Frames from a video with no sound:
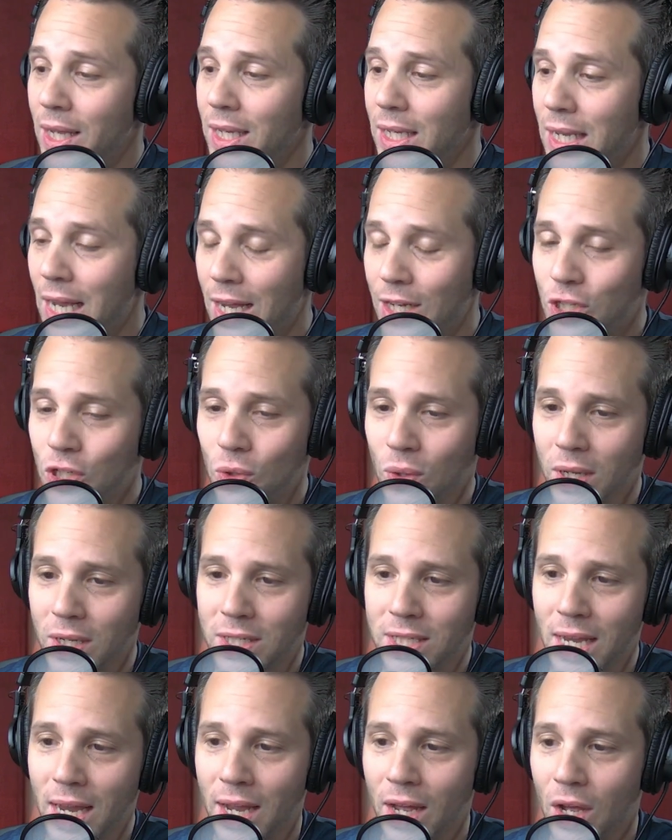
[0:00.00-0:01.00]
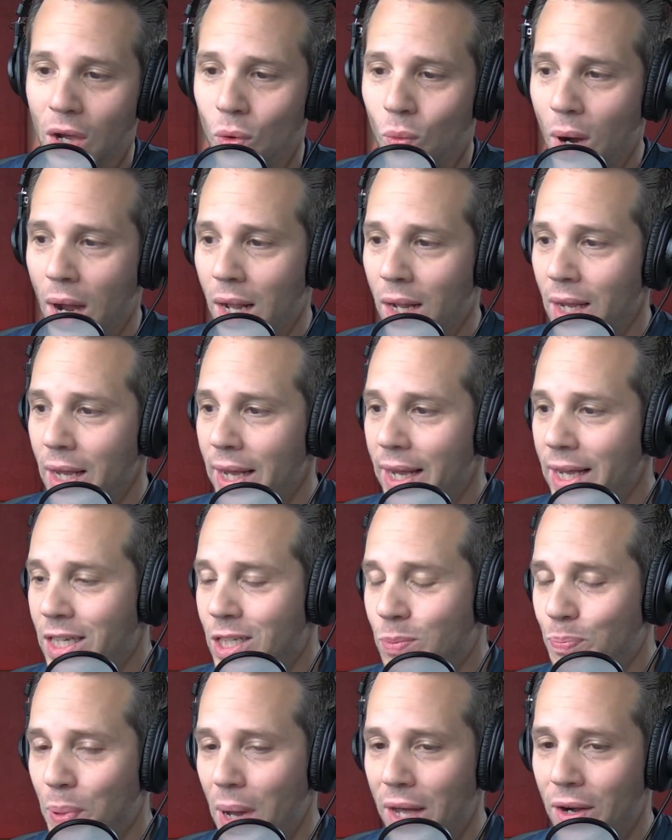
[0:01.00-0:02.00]
Yes, you can say, well,
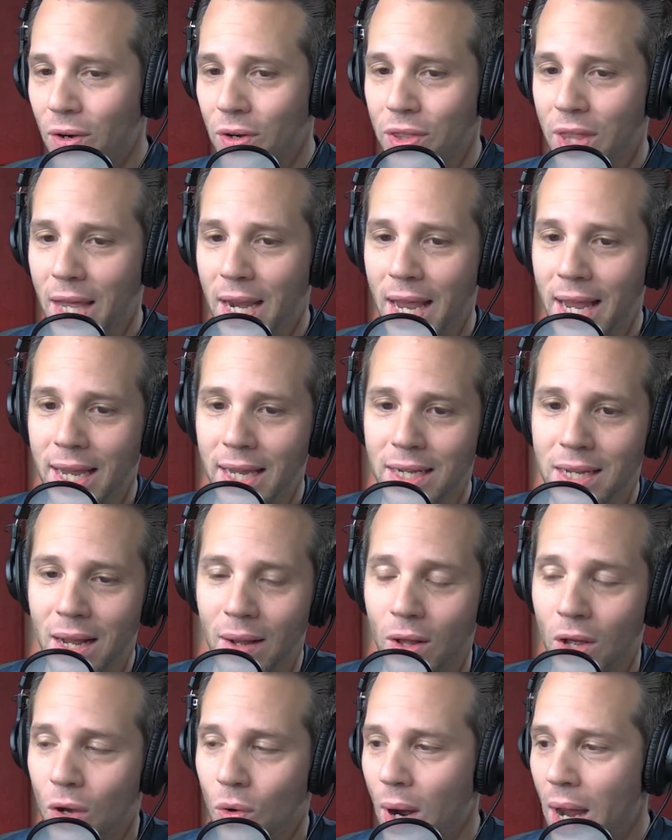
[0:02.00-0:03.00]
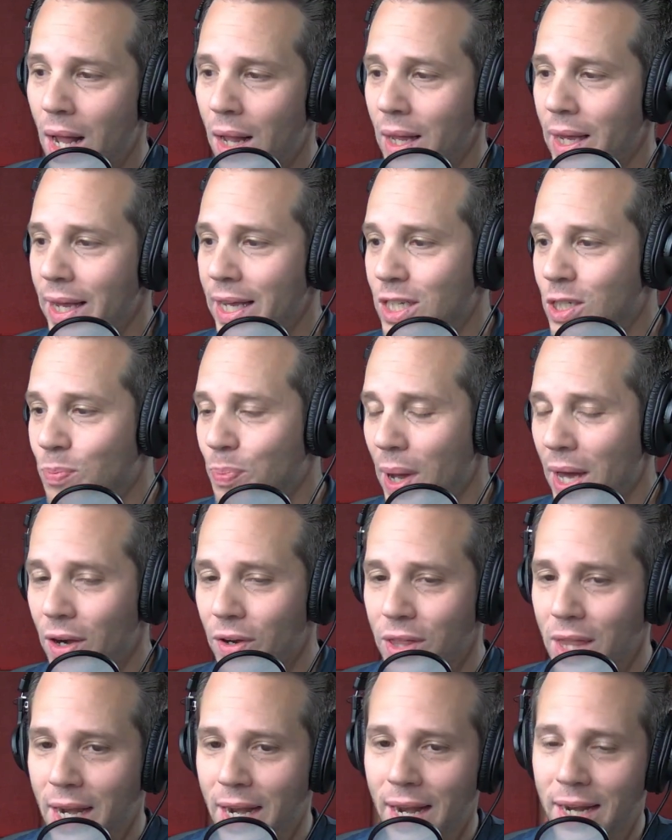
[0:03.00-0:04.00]
it's better than AEW. Well, it's
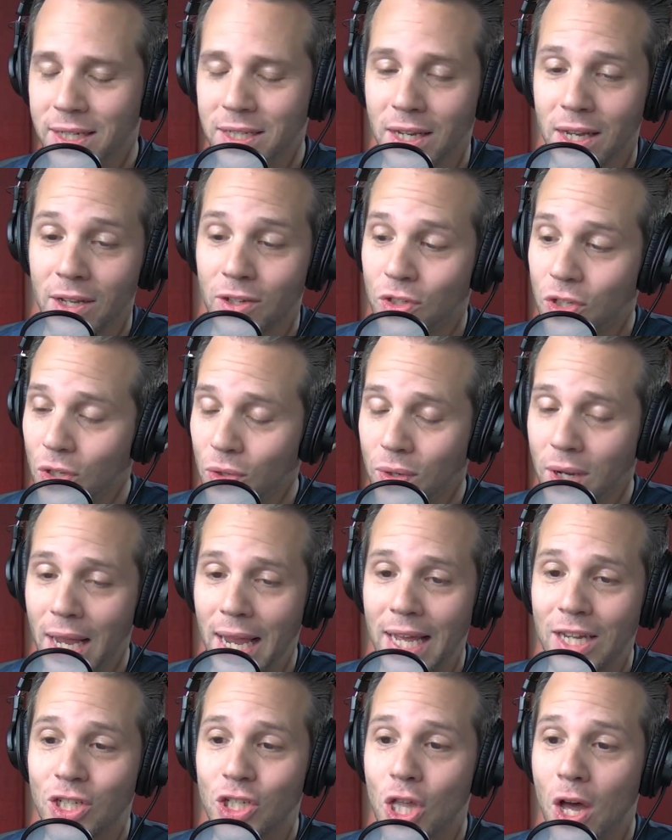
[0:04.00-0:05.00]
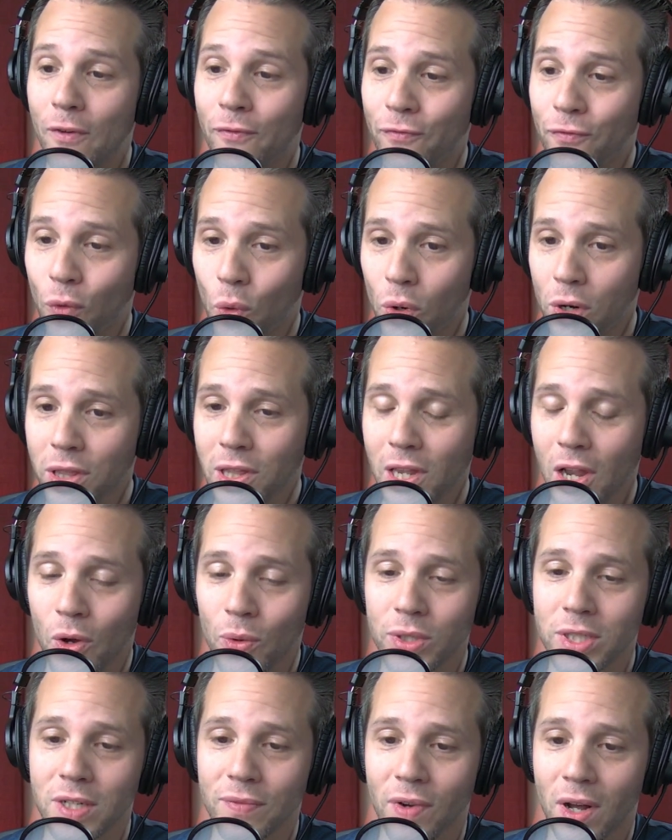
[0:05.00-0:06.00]
better than NXT. Dude, it's the fourth
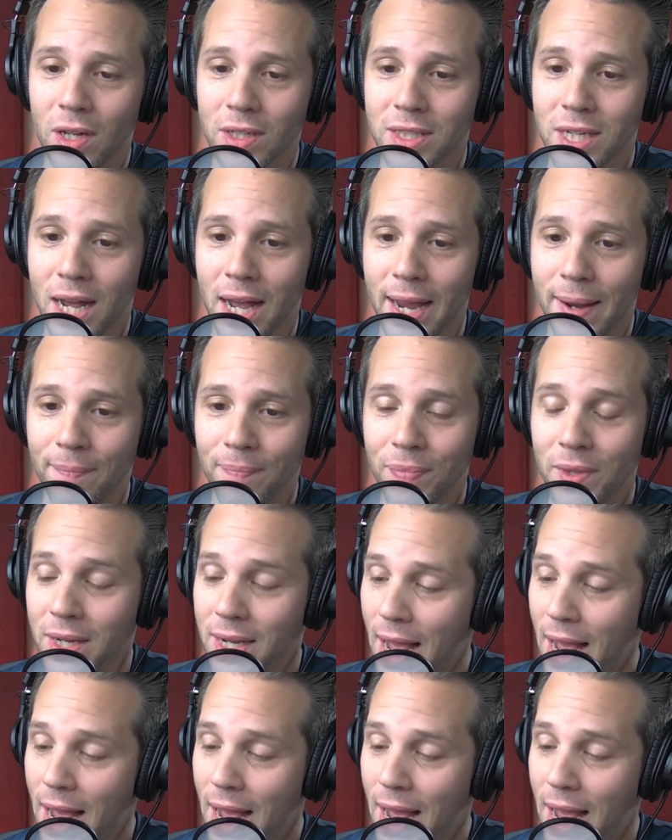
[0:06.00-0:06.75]
lowest of all time.